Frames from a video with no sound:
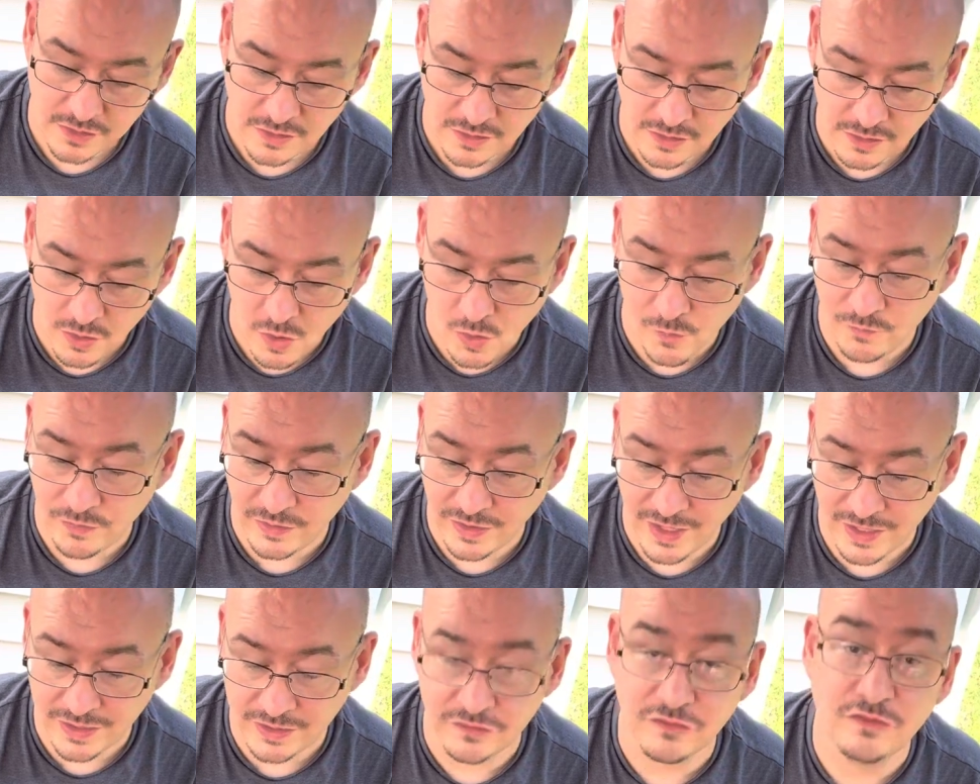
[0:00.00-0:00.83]
hopefully
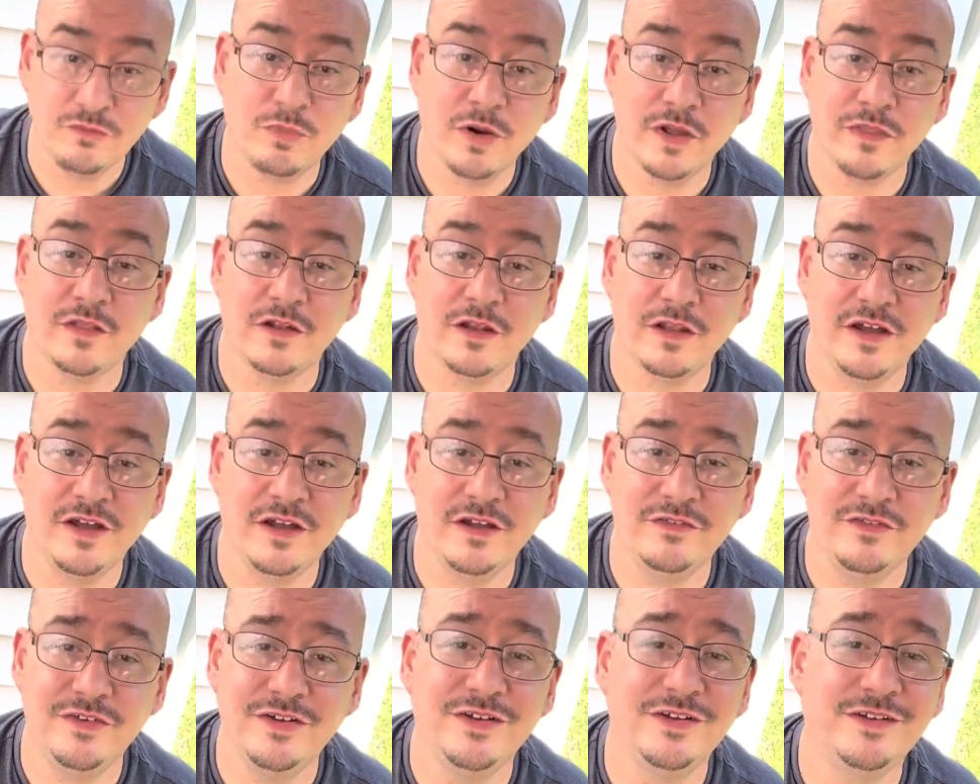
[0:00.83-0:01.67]
I can spread the
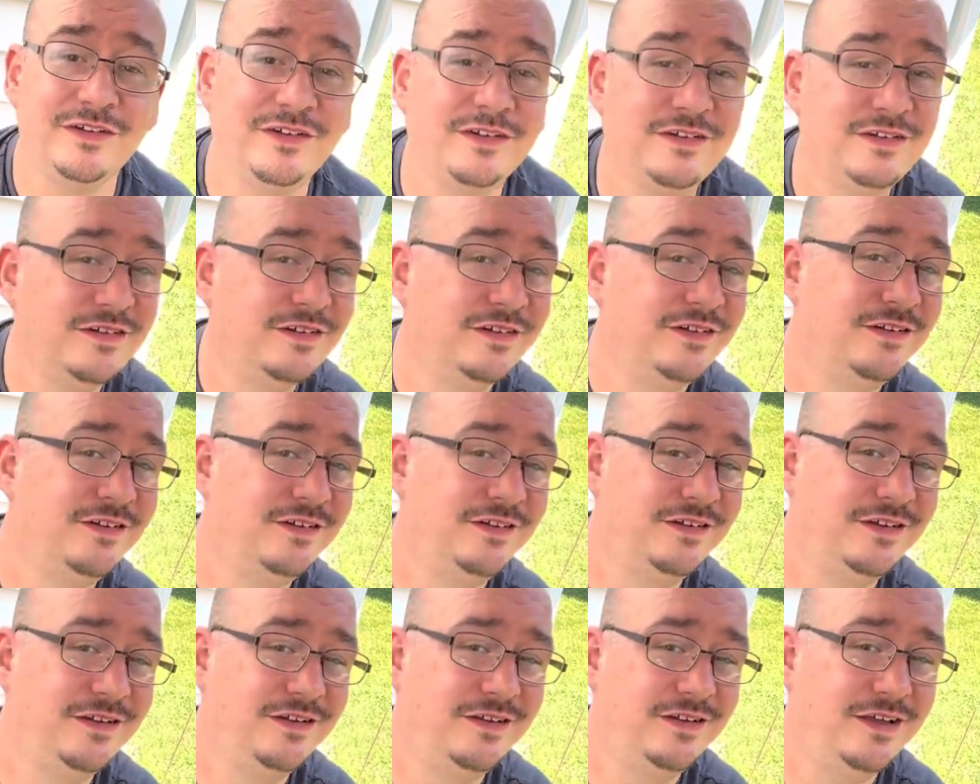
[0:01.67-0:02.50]
love
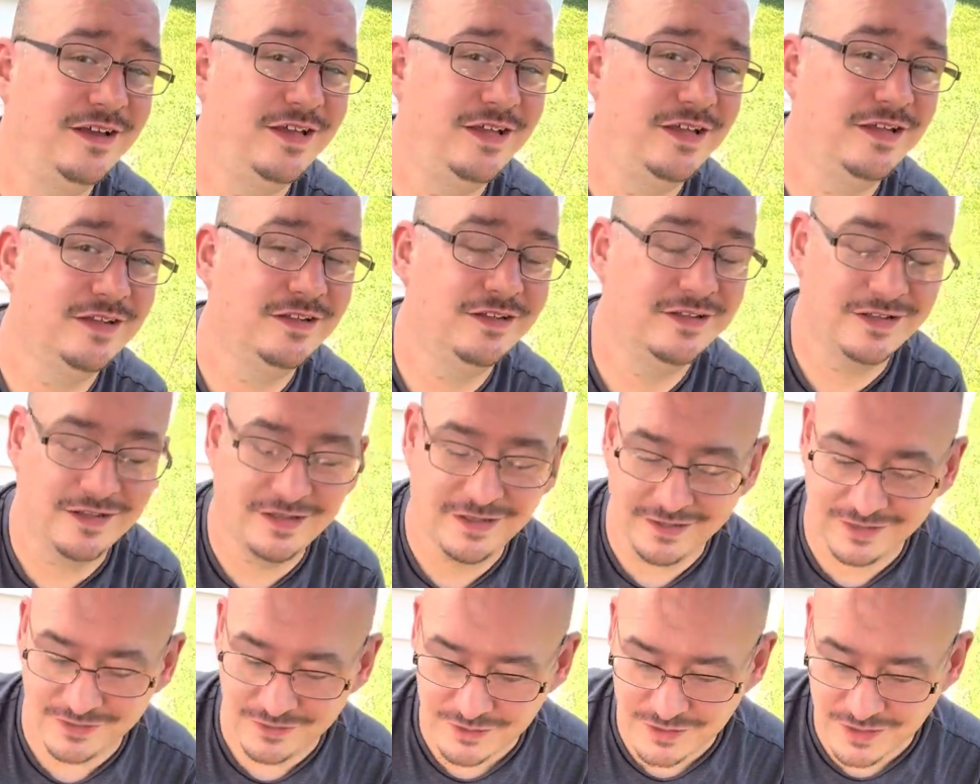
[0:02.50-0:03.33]
and
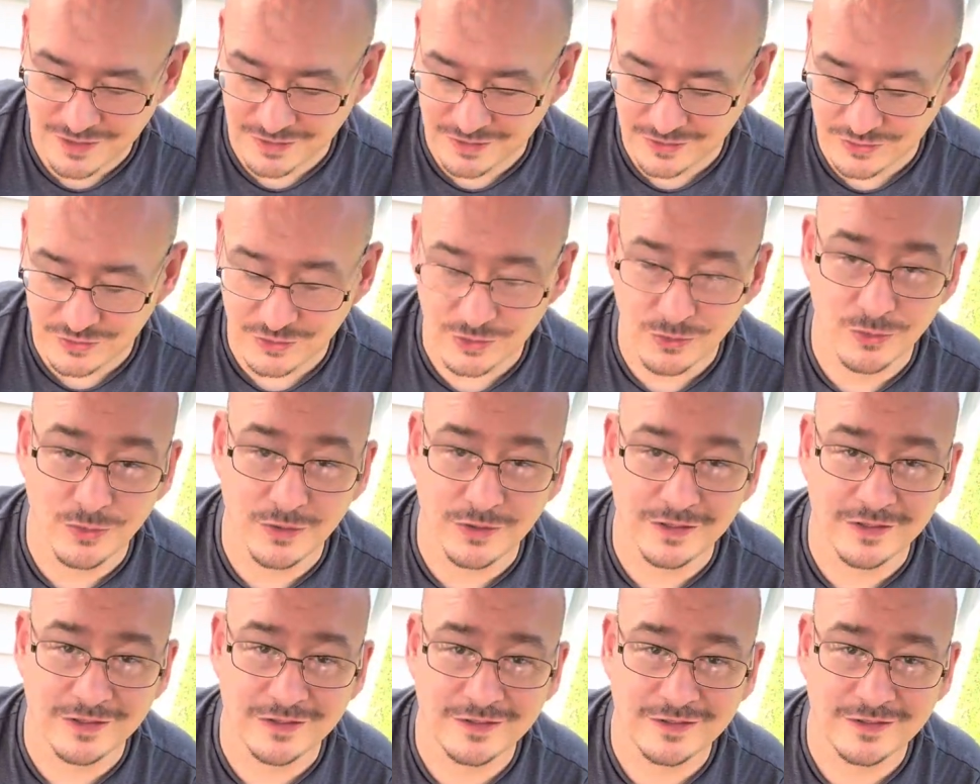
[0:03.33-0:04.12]
you can enjoy.